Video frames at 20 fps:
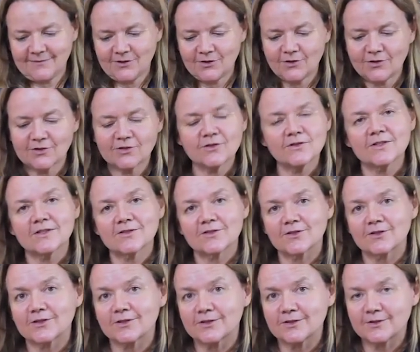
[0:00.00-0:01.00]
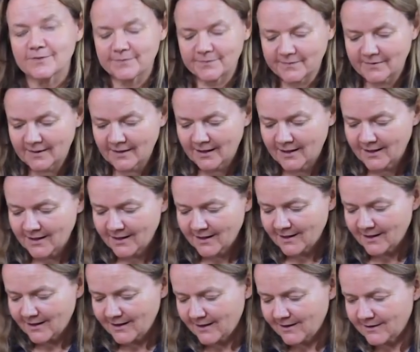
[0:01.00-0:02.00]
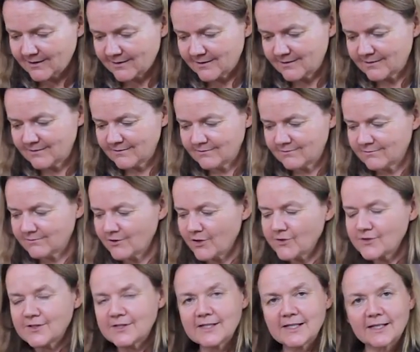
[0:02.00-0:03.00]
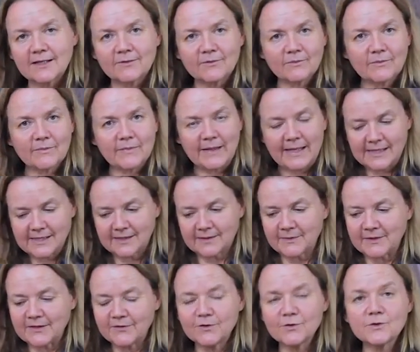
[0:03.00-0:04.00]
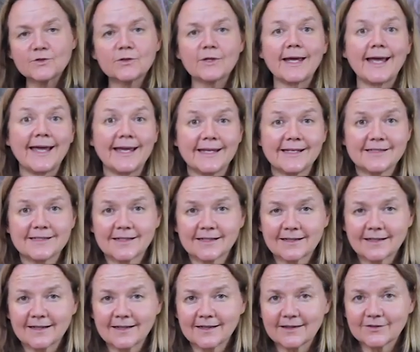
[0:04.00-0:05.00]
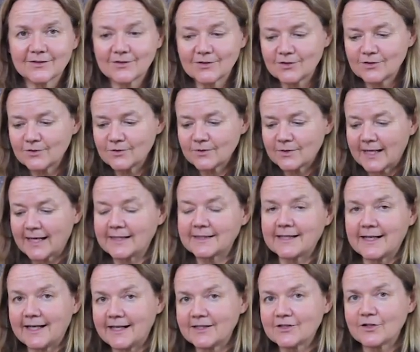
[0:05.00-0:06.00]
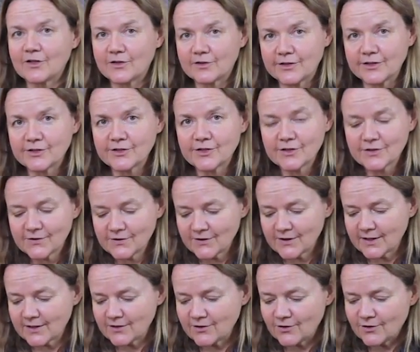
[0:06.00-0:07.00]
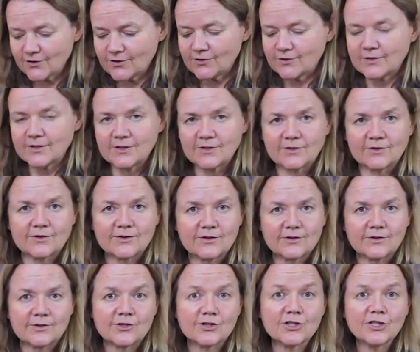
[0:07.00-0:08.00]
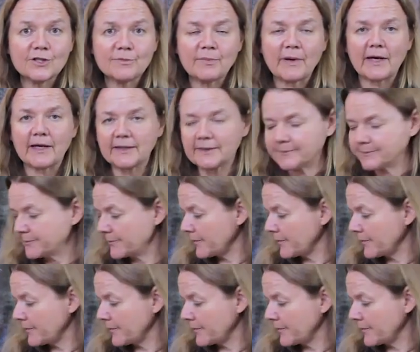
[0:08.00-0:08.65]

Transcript: You can do this on a roasting platter. I mean, if you were doing 8 duck legs and you had 8 oranges, then you could do it on a sheet pan.